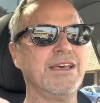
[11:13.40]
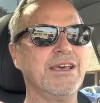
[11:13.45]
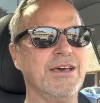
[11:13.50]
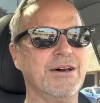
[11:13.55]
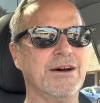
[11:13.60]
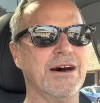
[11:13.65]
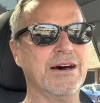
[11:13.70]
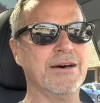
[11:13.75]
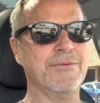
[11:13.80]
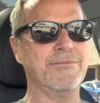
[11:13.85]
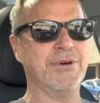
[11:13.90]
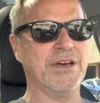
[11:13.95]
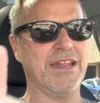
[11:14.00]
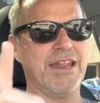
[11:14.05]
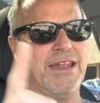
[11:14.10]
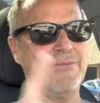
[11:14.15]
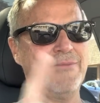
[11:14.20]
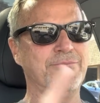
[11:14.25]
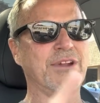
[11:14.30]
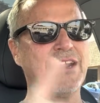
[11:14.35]
Uh,
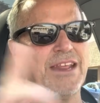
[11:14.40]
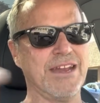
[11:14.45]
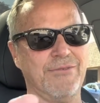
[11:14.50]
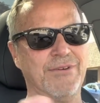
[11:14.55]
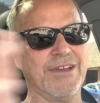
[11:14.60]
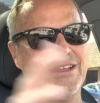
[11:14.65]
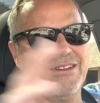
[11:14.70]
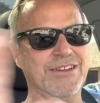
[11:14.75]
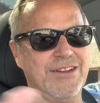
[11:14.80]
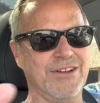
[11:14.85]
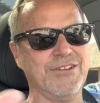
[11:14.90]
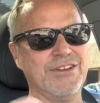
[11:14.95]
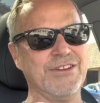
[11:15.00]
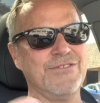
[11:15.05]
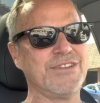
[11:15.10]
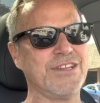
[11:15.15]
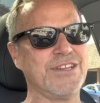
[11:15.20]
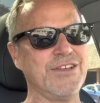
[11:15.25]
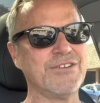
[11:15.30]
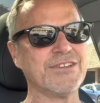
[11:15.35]
but but anyway, you know,
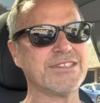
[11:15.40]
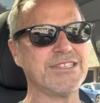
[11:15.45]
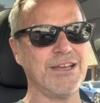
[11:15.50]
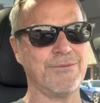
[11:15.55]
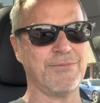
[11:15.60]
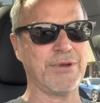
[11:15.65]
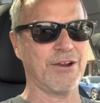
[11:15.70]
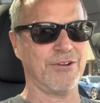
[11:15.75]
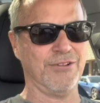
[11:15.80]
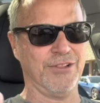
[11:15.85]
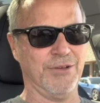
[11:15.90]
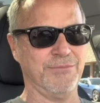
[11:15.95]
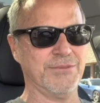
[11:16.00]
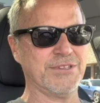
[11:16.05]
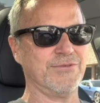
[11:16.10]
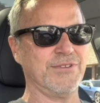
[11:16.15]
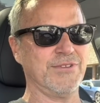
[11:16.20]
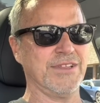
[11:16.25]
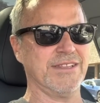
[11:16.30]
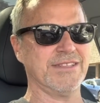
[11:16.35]
you, you can see a parallel
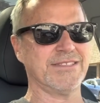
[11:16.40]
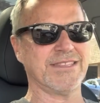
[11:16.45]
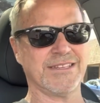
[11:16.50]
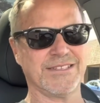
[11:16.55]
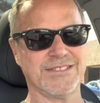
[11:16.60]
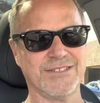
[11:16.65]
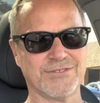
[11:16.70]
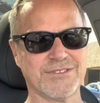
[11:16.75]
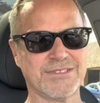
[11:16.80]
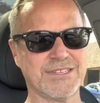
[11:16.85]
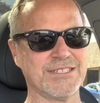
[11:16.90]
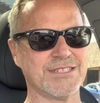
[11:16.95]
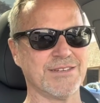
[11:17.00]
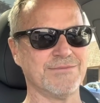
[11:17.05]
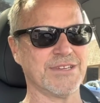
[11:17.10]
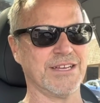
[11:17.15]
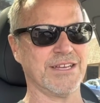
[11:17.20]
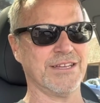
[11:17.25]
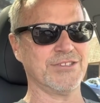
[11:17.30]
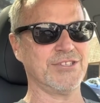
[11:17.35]
between these things. These are
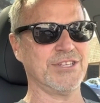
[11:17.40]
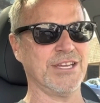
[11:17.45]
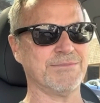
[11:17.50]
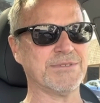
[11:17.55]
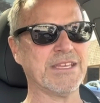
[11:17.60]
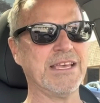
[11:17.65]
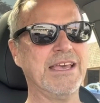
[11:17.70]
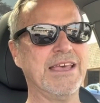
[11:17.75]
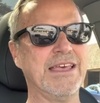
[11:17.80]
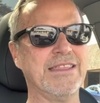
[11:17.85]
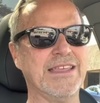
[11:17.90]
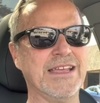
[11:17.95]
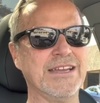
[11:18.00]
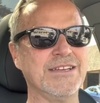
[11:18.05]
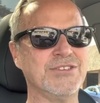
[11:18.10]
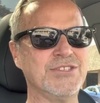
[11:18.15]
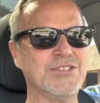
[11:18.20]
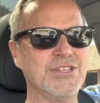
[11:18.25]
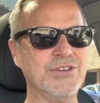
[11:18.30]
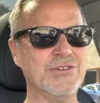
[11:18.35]
systems on chips. They
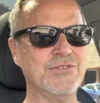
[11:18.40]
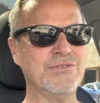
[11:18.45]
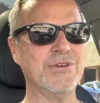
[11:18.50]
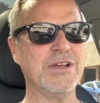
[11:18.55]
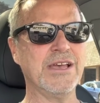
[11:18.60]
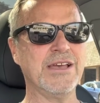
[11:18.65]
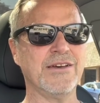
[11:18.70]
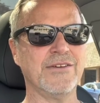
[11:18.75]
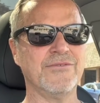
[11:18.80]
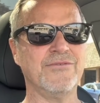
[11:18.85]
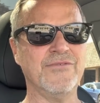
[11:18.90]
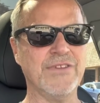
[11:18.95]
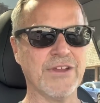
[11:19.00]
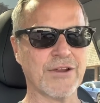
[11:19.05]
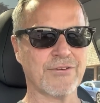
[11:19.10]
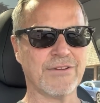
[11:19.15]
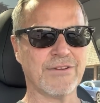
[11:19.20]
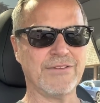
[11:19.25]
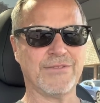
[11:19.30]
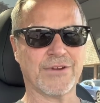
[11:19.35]
do
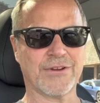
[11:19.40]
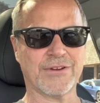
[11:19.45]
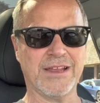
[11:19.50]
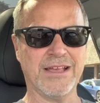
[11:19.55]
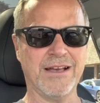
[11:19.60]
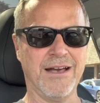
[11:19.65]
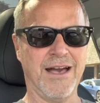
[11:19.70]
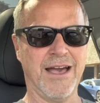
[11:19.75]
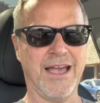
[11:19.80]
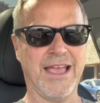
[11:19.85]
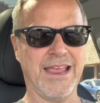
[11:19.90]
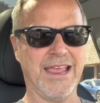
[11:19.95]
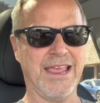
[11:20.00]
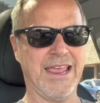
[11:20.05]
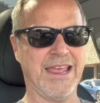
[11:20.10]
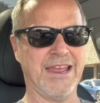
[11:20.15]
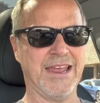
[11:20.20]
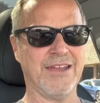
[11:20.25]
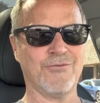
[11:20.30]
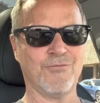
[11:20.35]
very, very
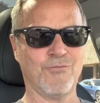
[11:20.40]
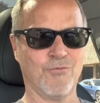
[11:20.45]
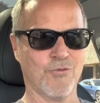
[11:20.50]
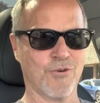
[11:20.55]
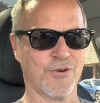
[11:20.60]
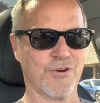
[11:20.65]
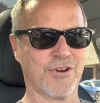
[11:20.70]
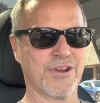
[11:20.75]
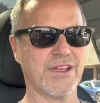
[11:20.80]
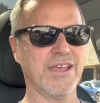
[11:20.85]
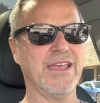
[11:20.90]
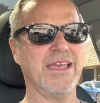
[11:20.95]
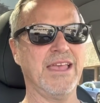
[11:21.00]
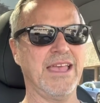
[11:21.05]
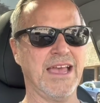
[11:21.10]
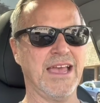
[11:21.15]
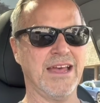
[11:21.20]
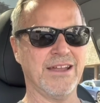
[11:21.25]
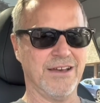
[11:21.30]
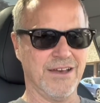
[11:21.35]
high-end work
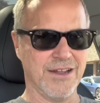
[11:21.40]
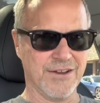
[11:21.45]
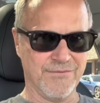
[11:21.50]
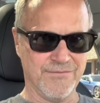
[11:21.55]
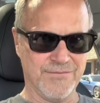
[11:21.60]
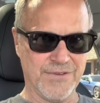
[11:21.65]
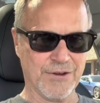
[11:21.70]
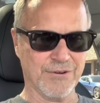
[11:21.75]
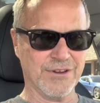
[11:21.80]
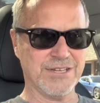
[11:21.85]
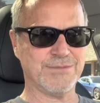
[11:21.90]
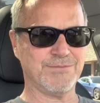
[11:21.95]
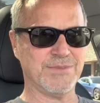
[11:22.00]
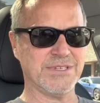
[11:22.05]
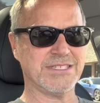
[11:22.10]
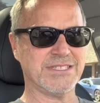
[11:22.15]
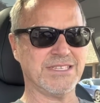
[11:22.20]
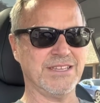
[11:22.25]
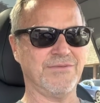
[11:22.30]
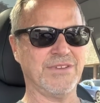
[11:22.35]
and on a very
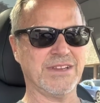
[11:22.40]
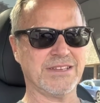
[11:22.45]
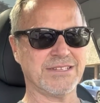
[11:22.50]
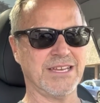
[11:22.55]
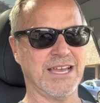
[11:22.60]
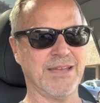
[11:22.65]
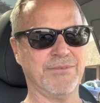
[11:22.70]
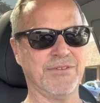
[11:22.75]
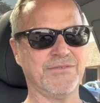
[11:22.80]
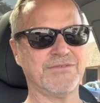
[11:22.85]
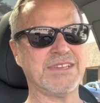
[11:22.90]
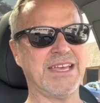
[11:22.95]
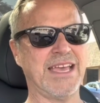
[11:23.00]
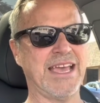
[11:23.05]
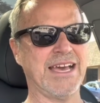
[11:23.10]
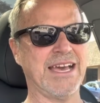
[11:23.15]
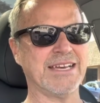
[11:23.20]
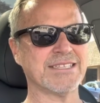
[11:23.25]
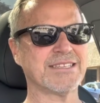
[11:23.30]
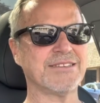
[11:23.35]
specific type of
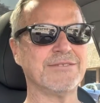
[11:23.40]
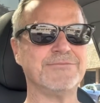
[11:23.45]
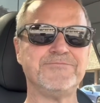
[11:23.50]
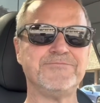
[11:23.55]
task.